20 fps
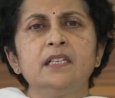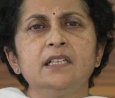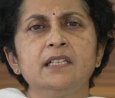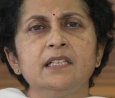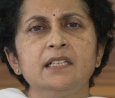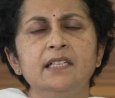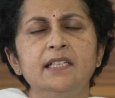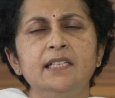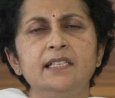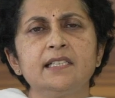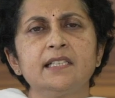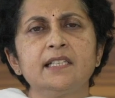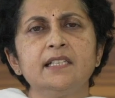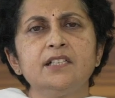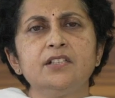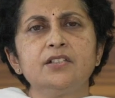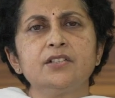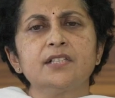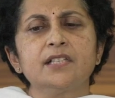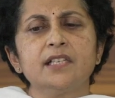Early
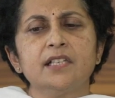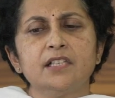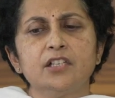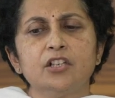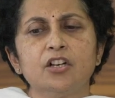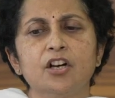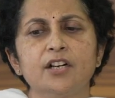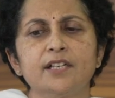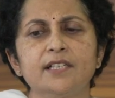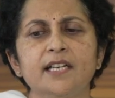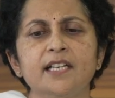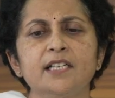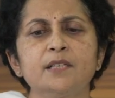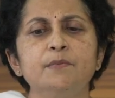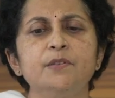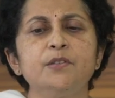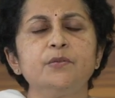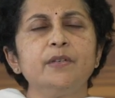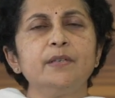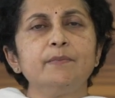skin-to-skin
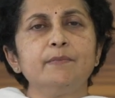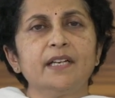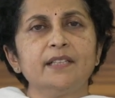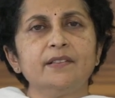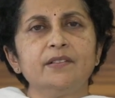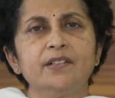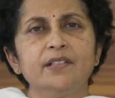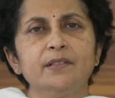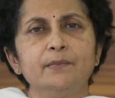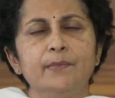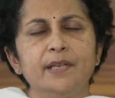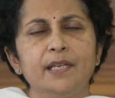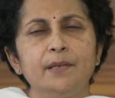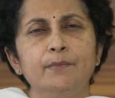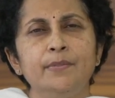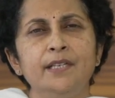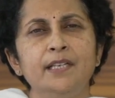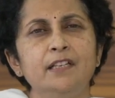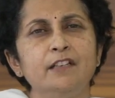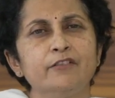contact between mother and
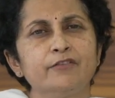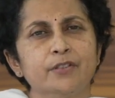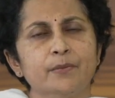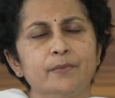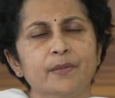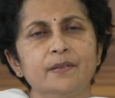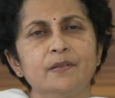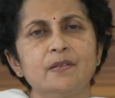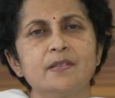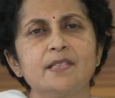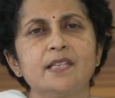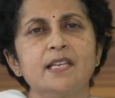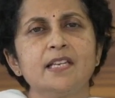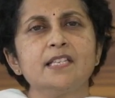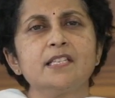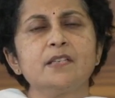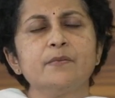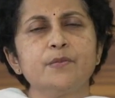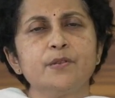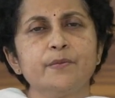baby if the mother is
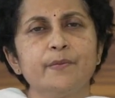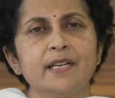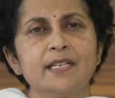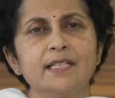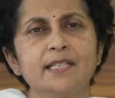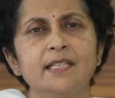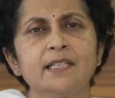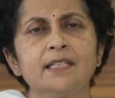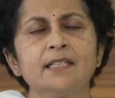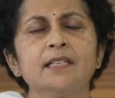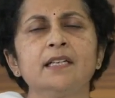asymptomatic,